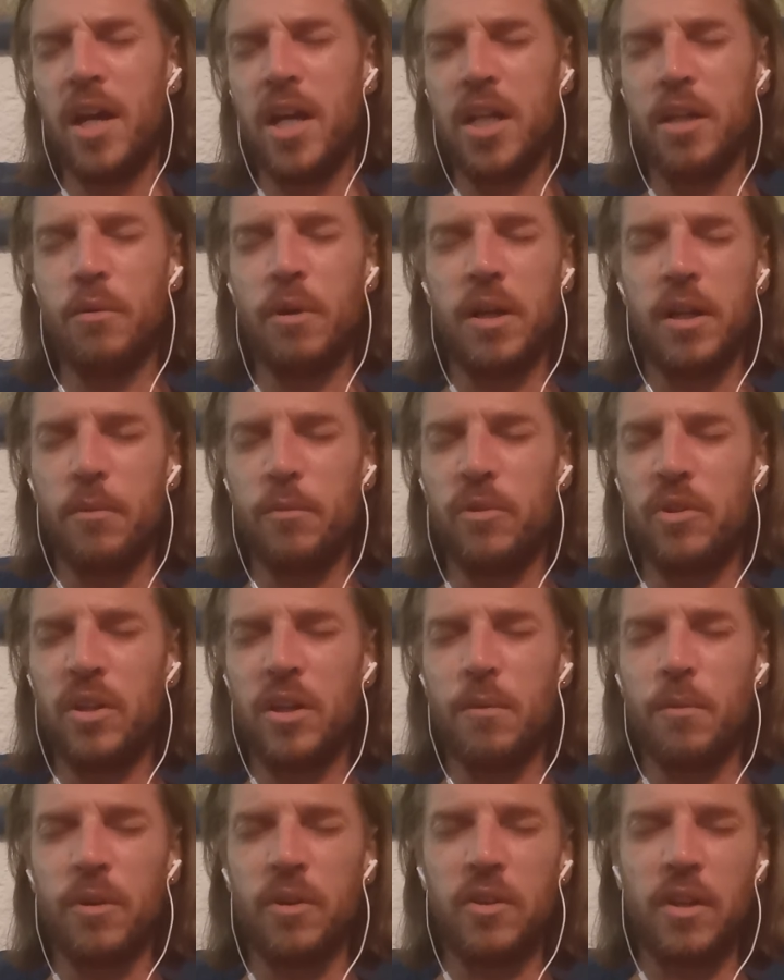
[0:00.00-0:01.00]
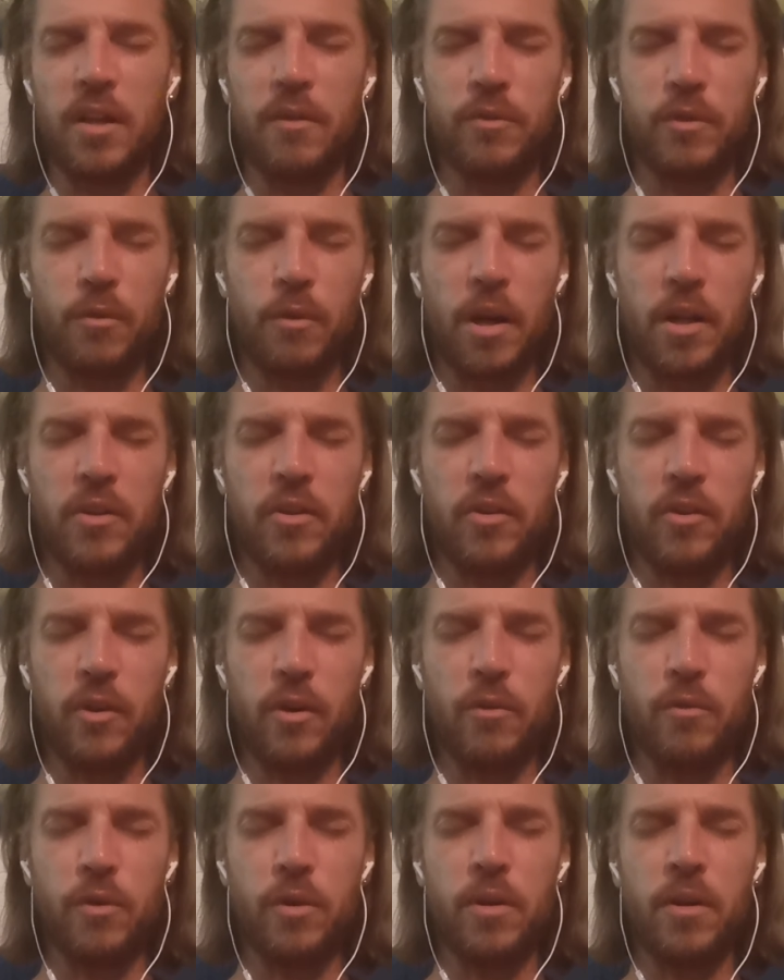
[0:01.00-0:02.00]
Anyway, I'm sick of myself. The rant is
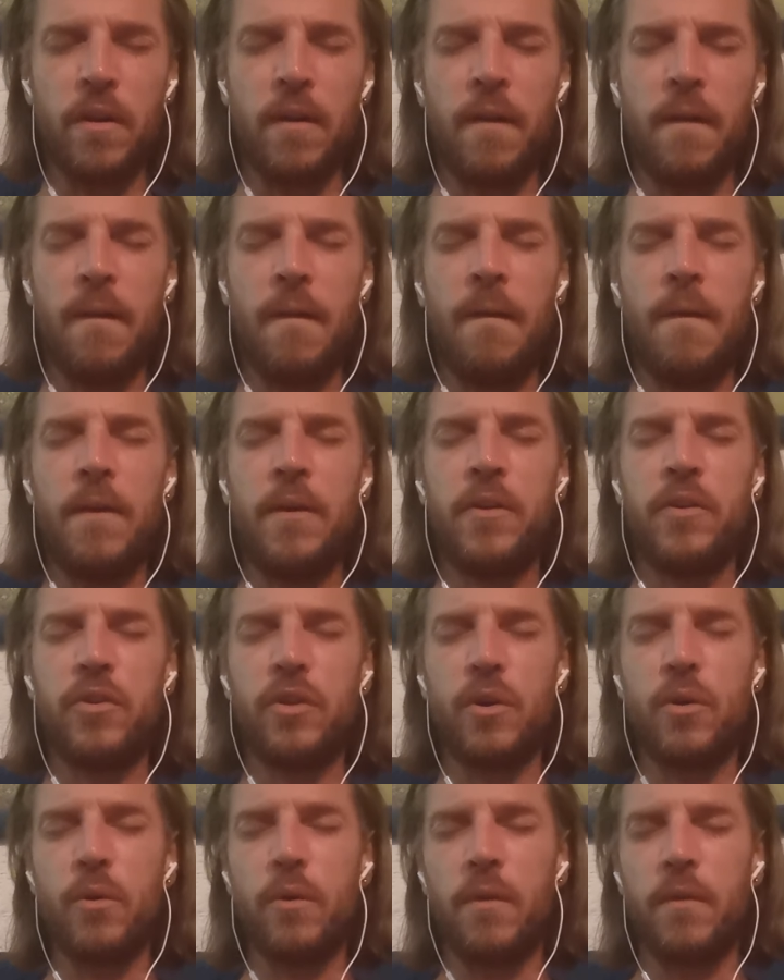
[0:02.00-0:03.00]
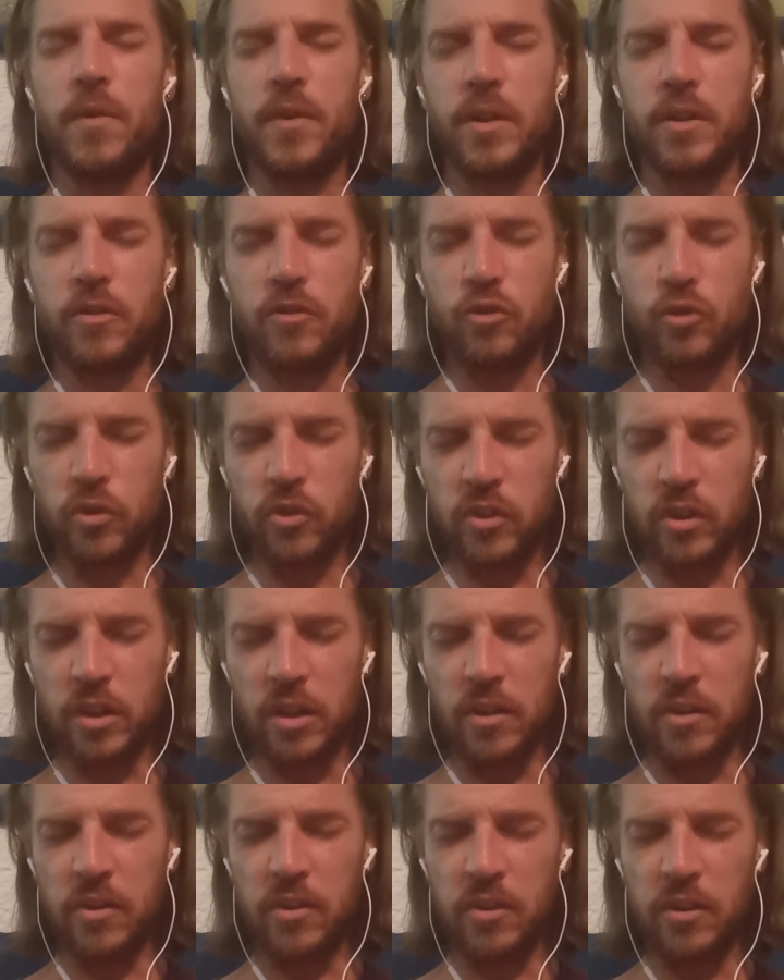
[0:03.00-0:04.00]
over. So just to
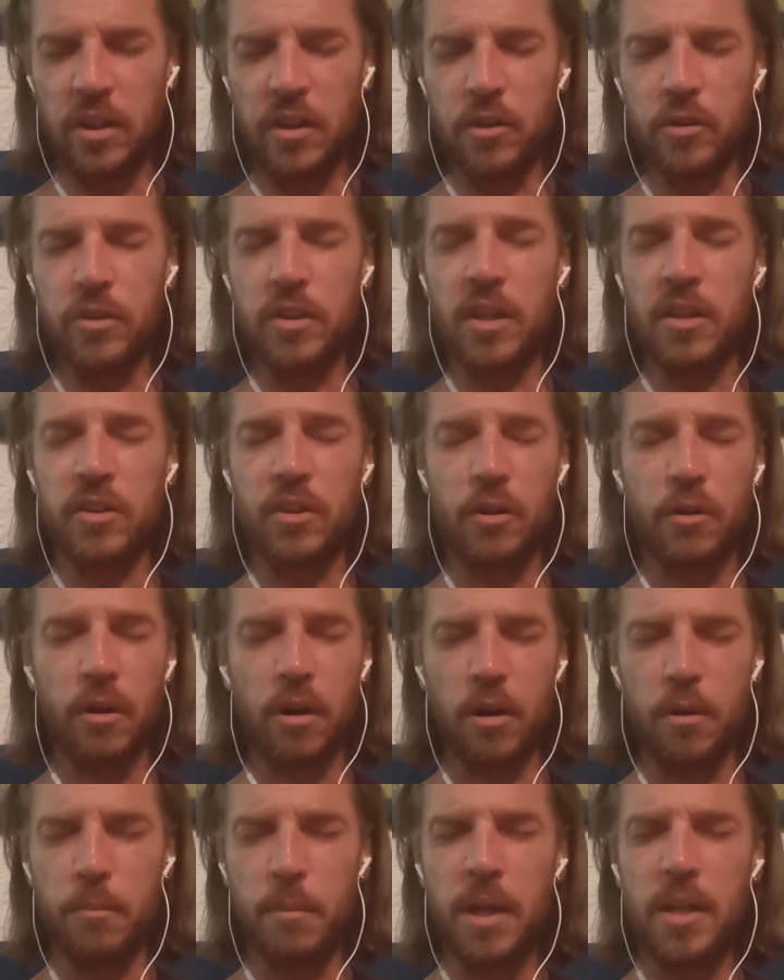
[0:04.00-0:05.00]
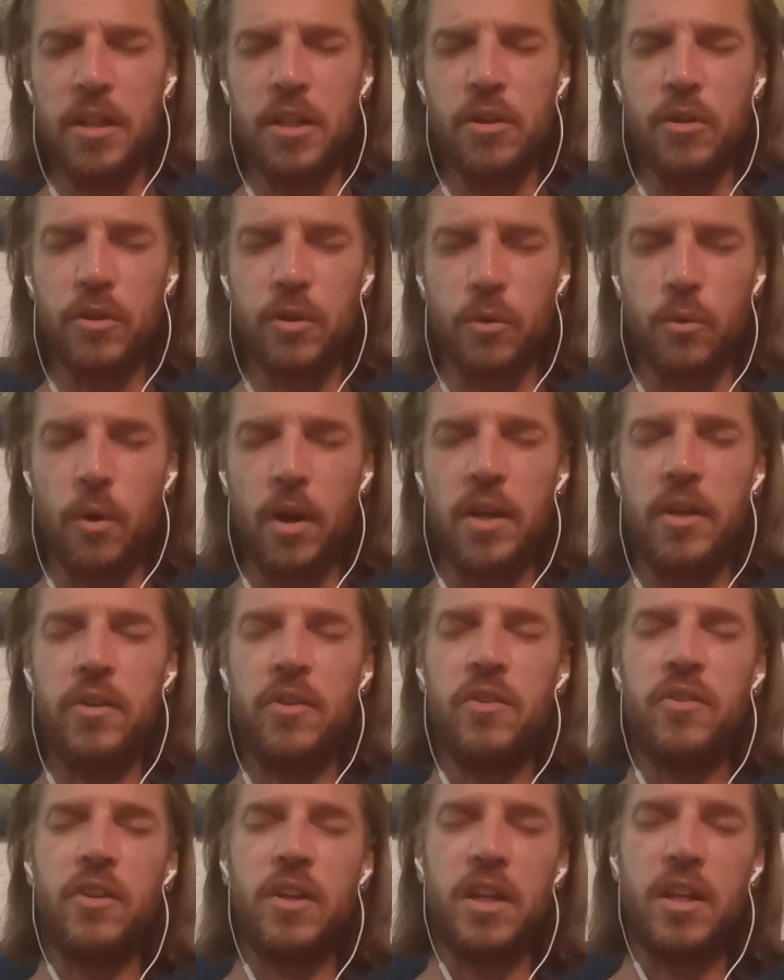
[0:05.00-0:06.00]
consider that there are many other
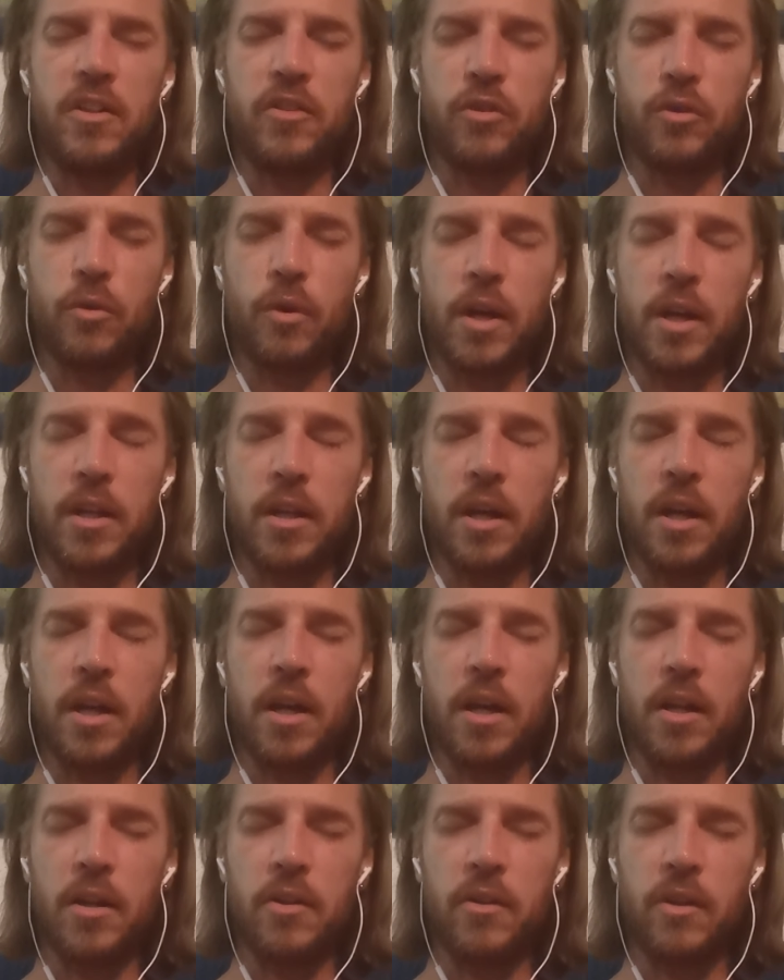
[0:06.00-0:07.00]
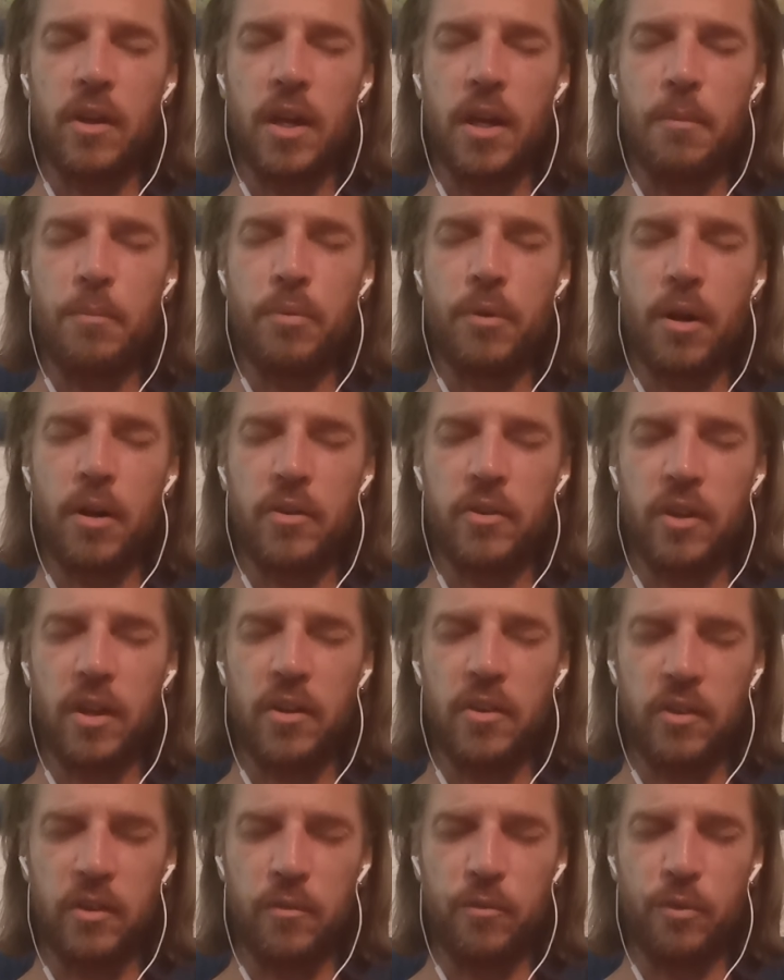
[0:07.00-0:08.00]
ways to integrate and
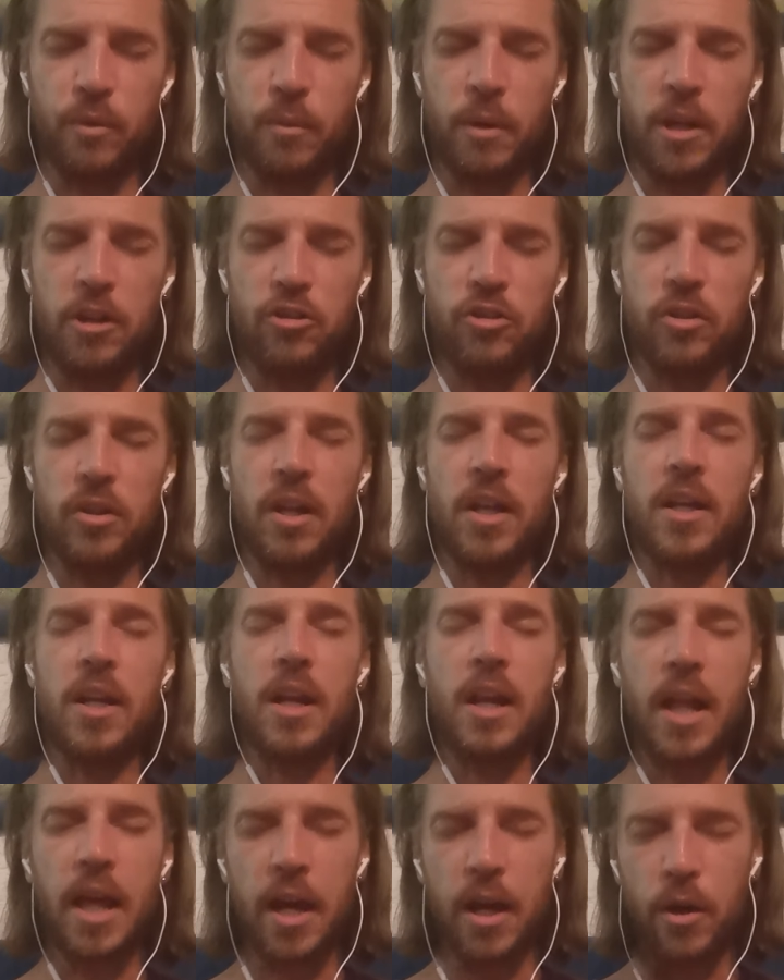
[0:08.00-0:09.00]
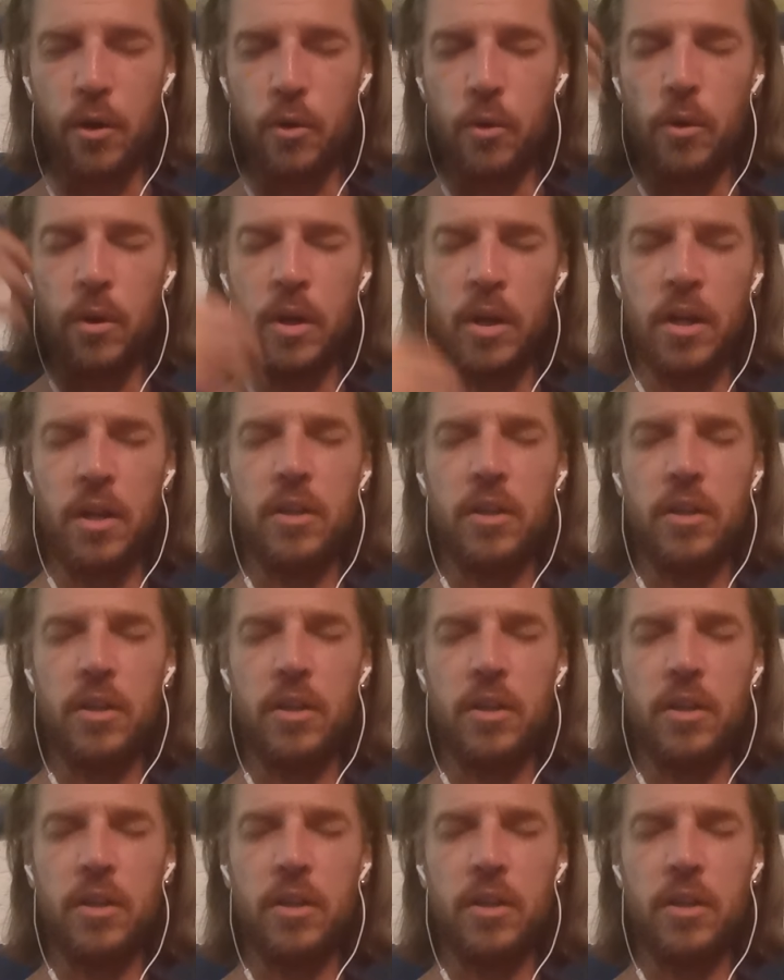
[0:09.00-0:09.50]
process information and allow